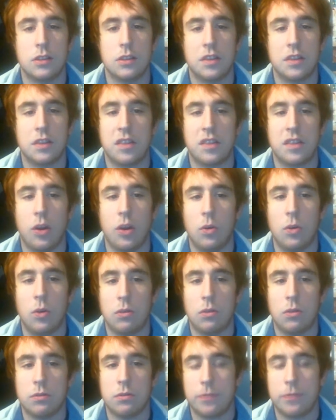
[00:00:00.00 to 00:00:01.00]
So,
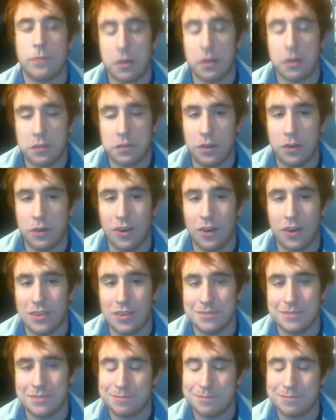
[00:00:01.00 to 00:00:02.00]
first of all,
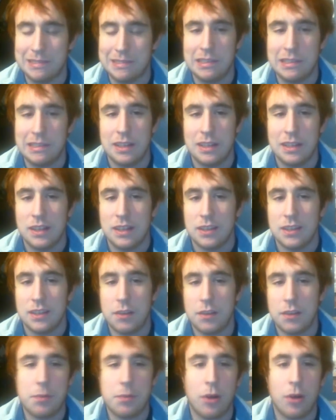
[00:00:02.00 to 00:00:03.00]
let me
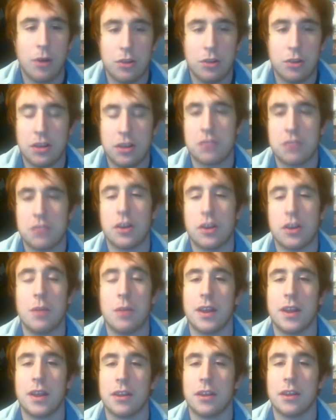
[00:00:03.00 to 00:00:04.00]
apologize for not
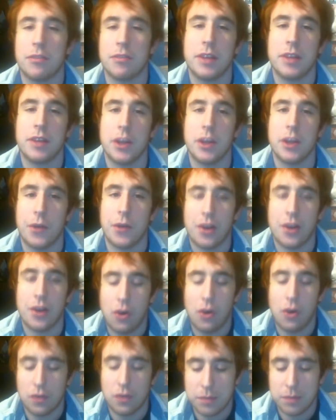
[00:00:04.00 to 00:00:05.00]
making a video at all
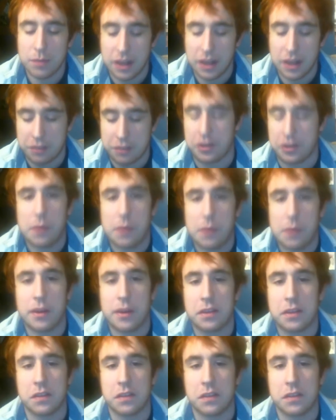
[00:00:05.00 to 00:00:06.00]
in the past three
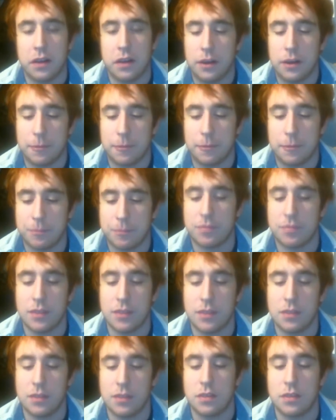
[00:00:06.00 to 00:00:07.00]
weeks. Um,
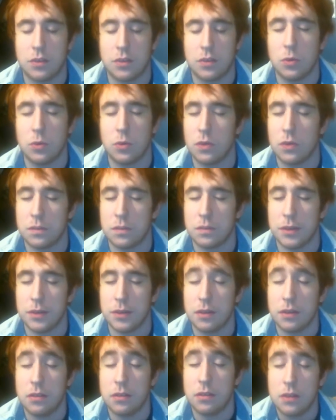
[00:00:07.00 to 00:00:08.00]
school has
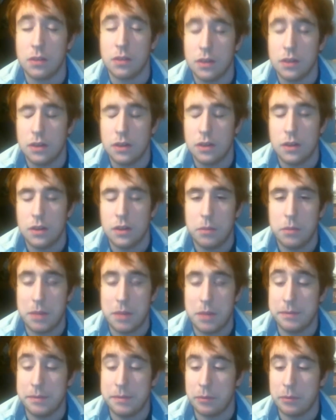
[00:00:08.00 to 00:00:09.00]
been making
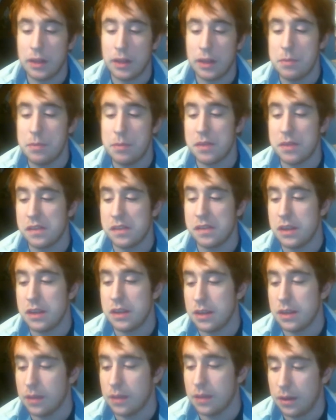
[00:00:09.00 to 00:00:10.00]
me really busy,
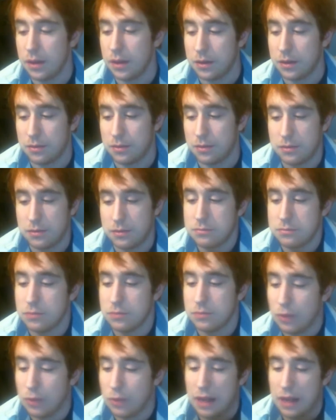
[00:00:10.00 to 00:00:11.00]
and then
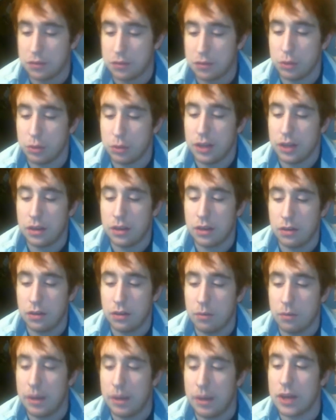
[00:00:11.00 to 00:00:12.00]
last week
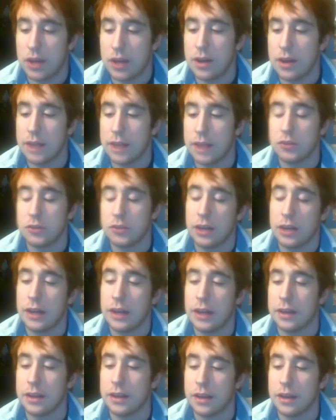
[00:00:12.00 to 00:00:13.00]
my internet kept on
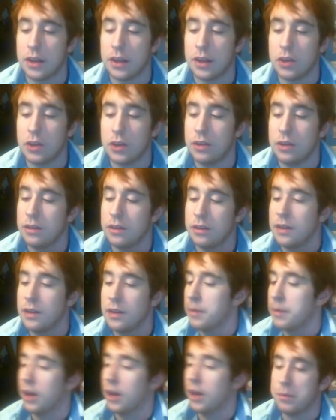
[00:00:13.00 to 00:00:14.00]
dying and I couldn't get
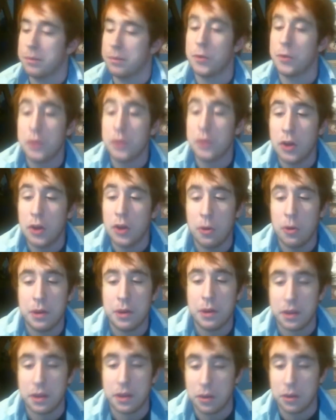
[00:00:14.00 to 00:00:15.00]
my upload to go, and I
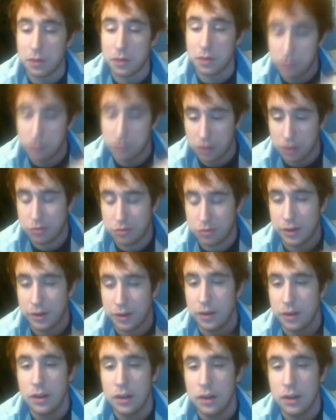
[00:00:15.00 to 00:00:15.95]
got really frustrated.